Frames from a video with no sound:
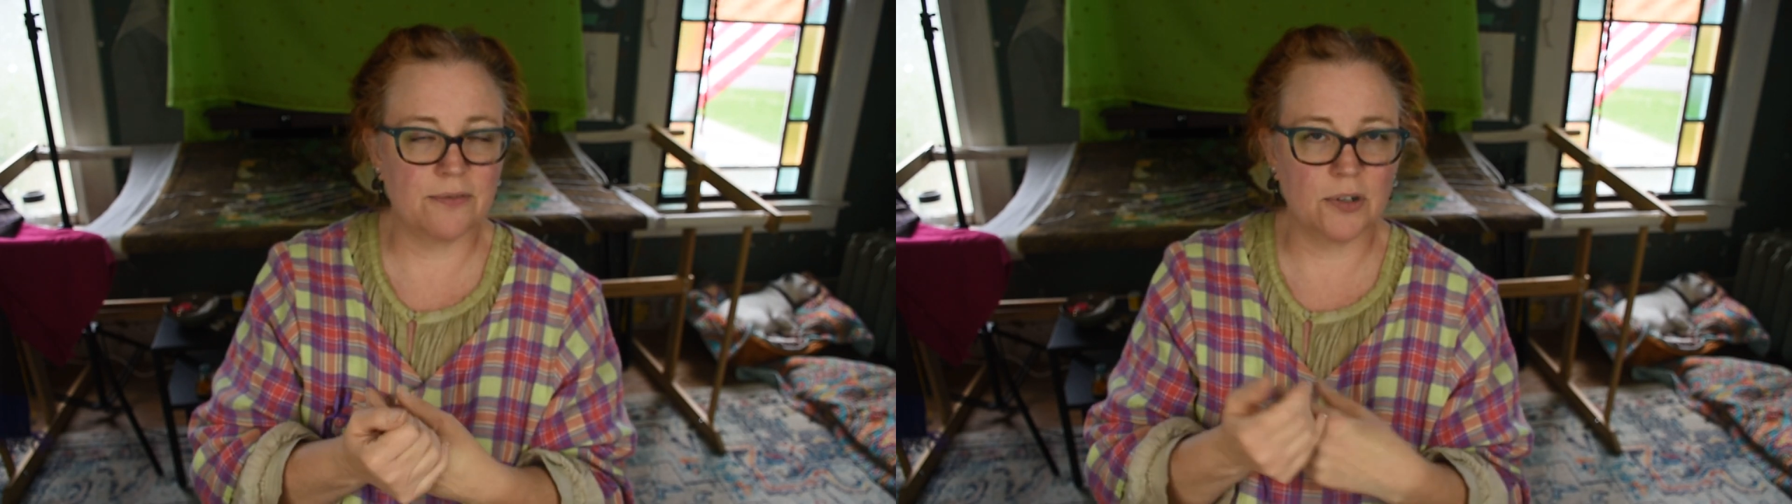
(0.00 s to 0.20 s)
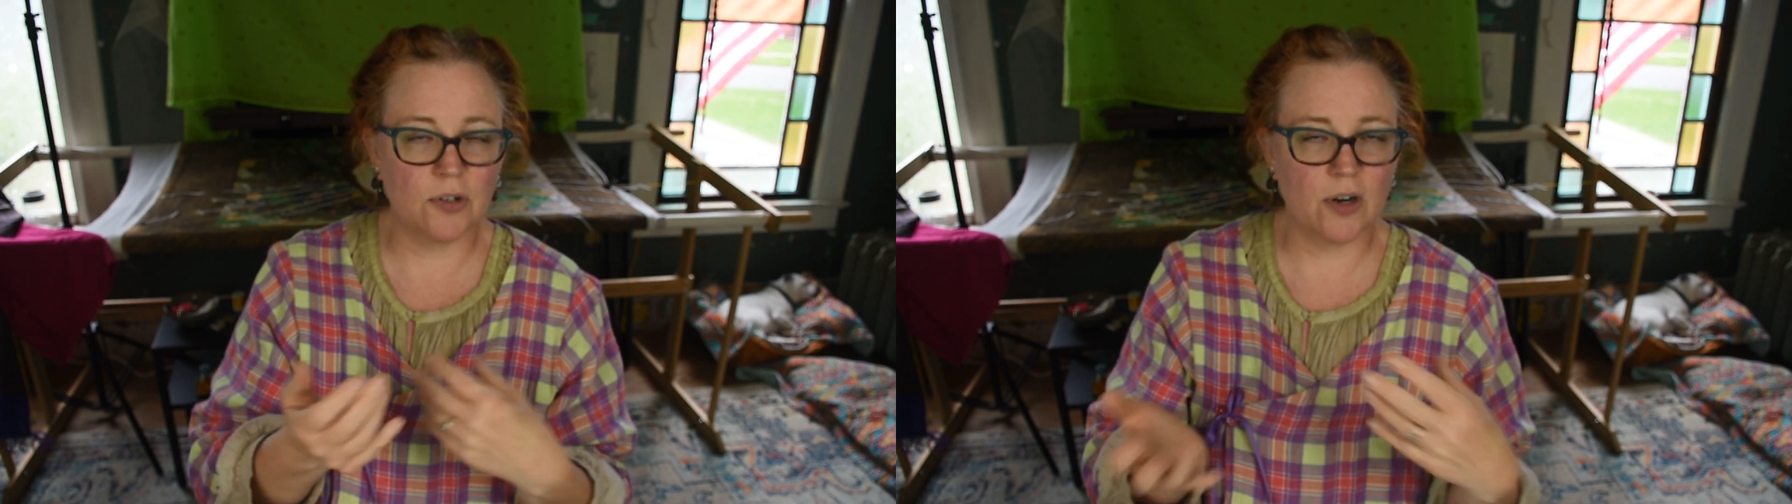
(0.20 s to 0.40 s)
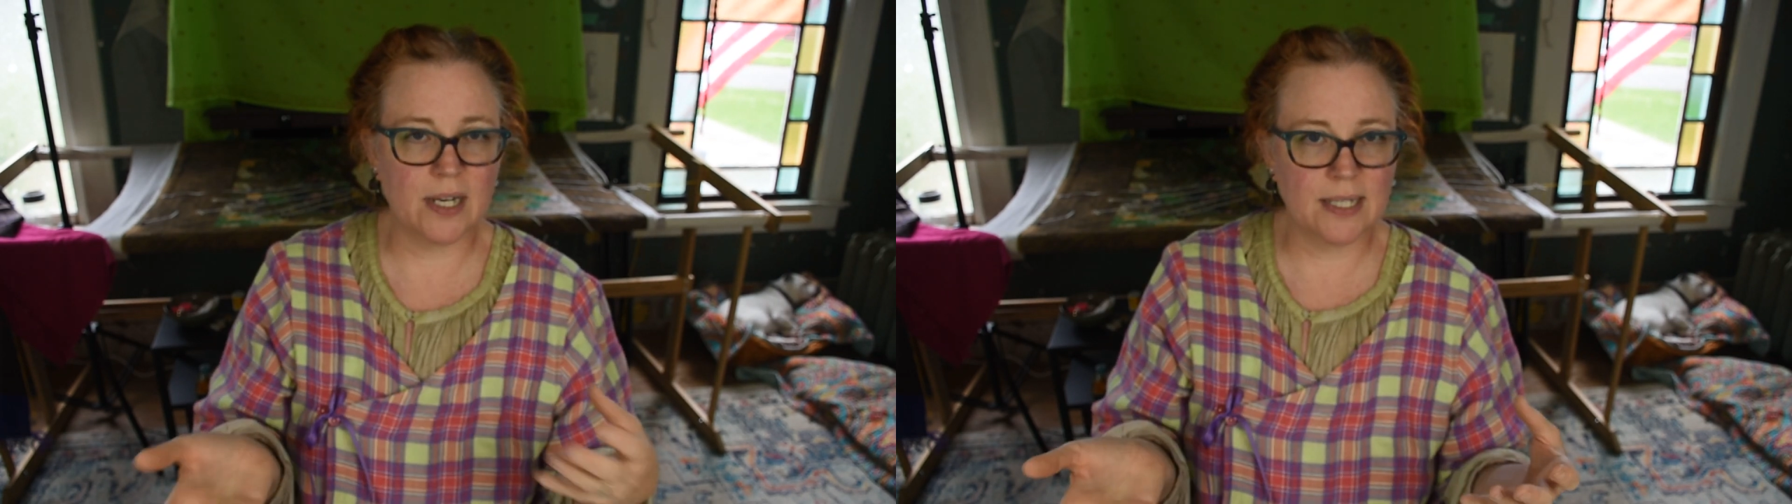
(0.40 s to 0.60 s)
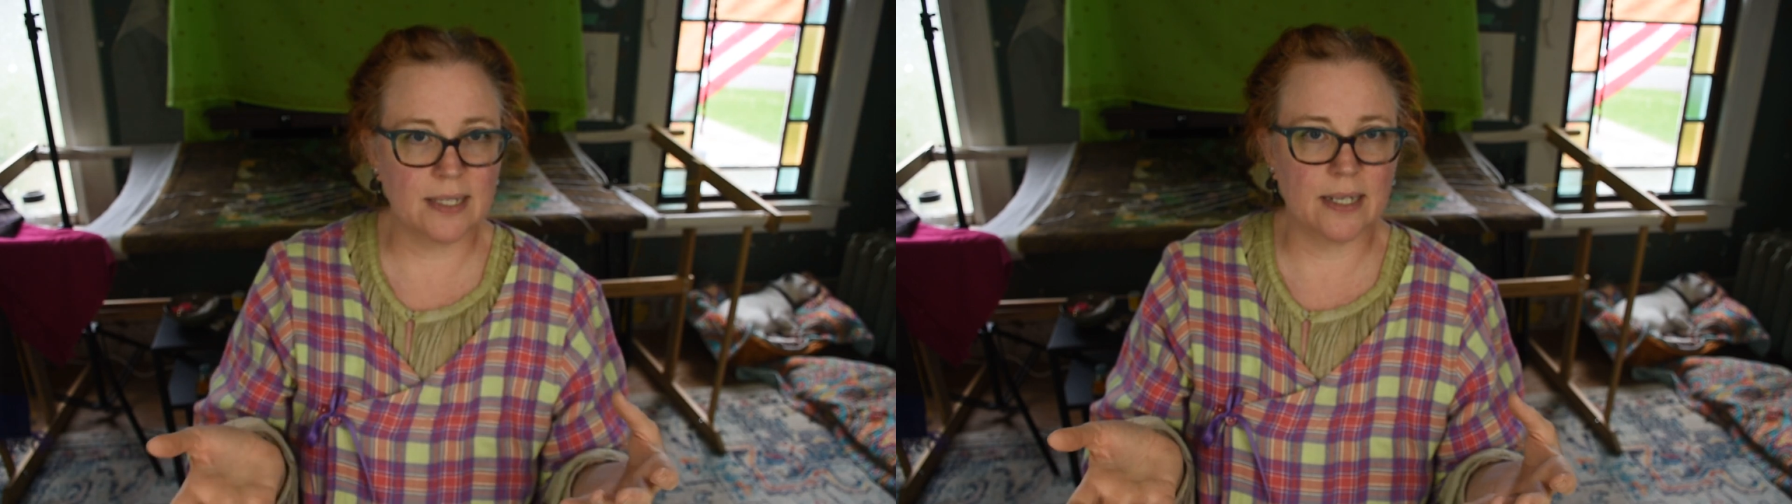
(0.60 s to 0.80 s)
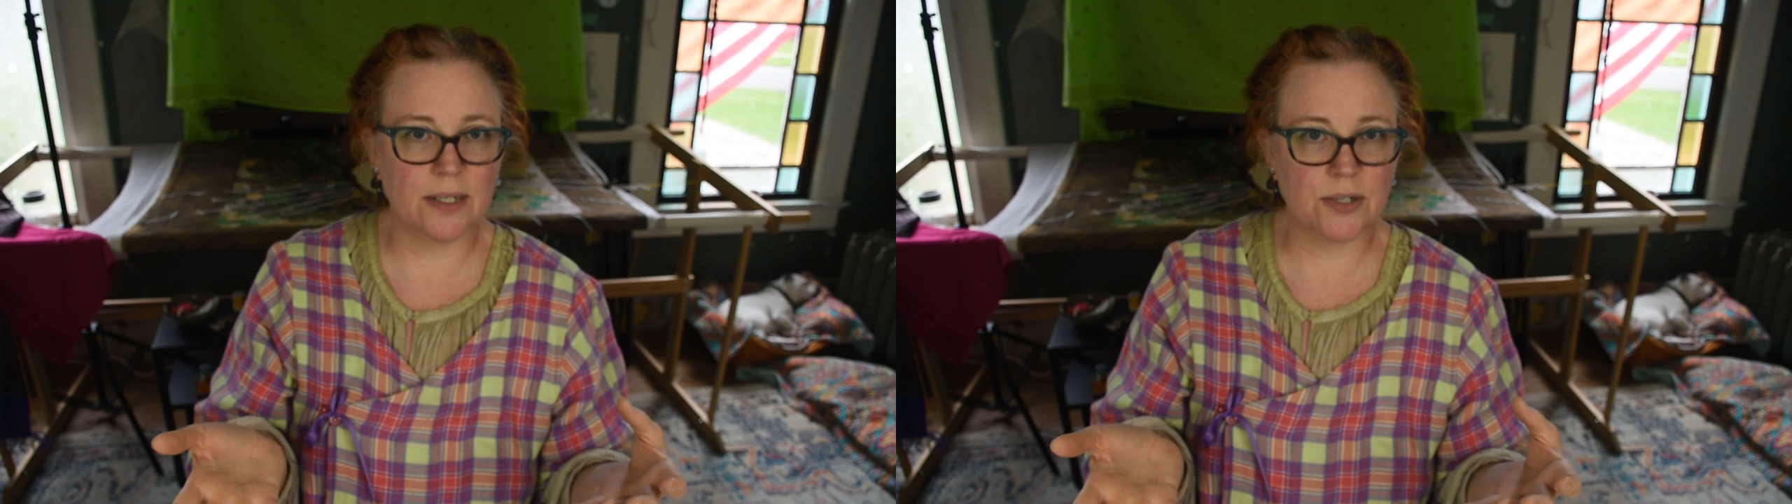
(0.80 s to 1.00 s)
for cross
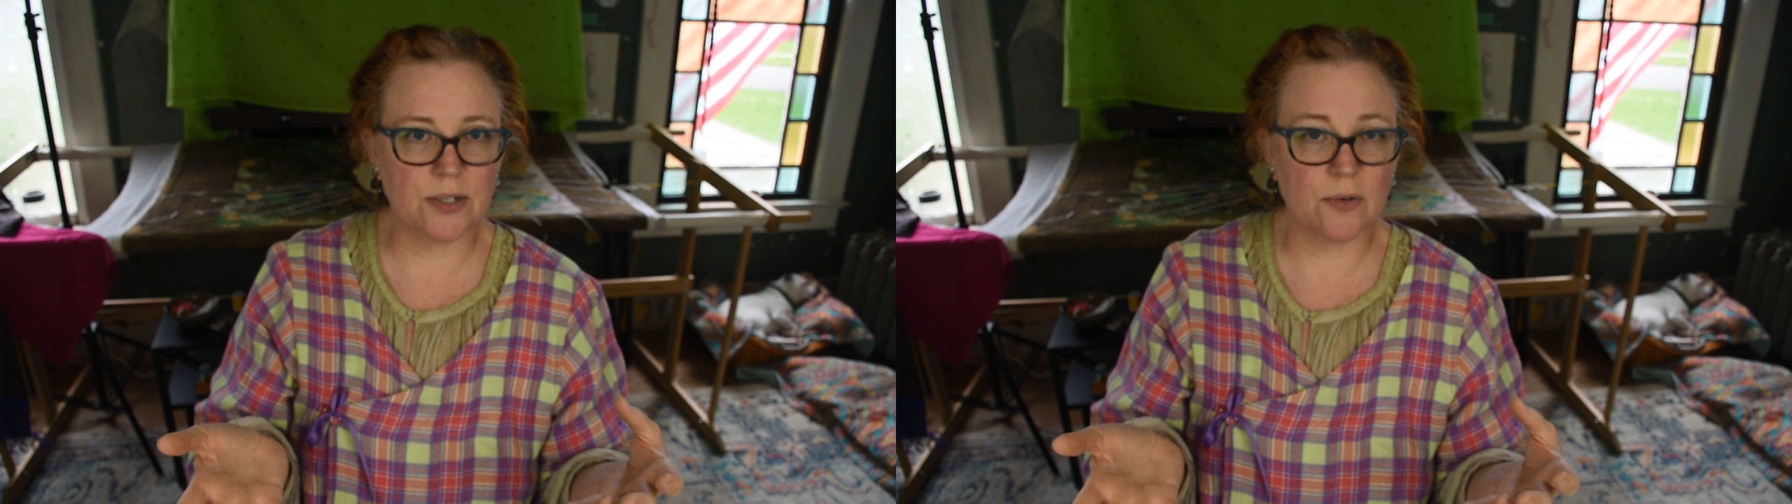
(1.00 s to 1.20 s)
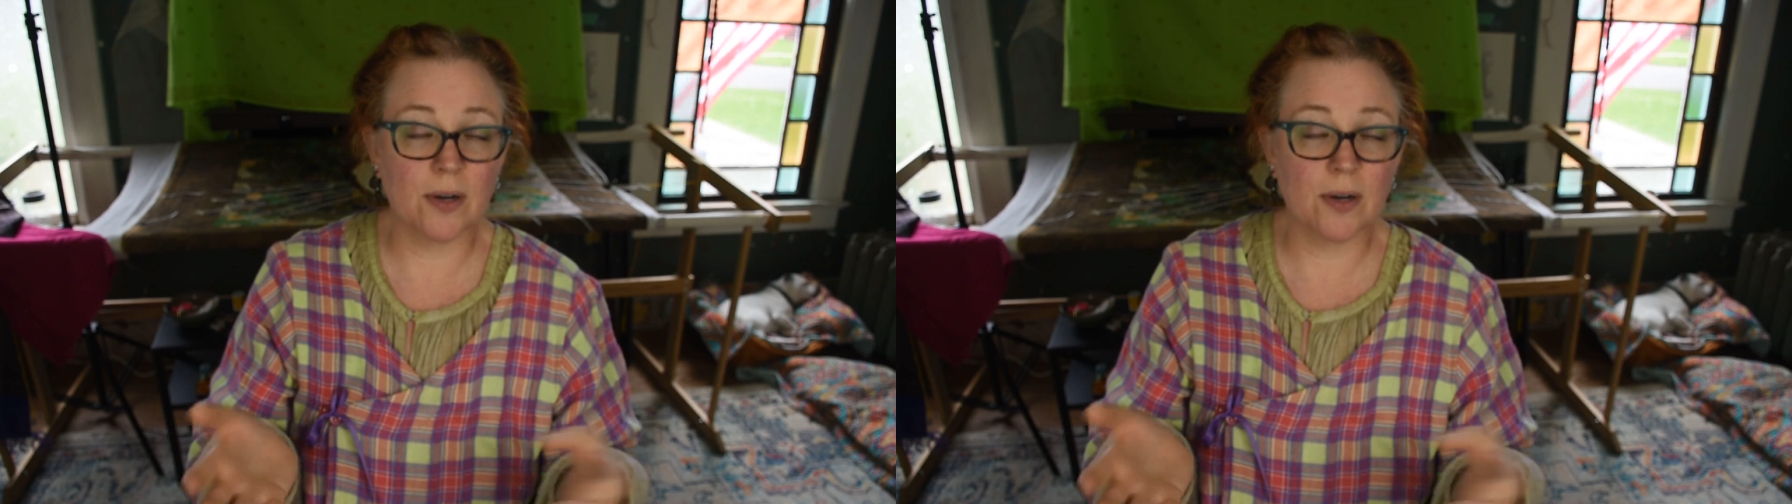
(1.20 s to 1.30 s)
stitch,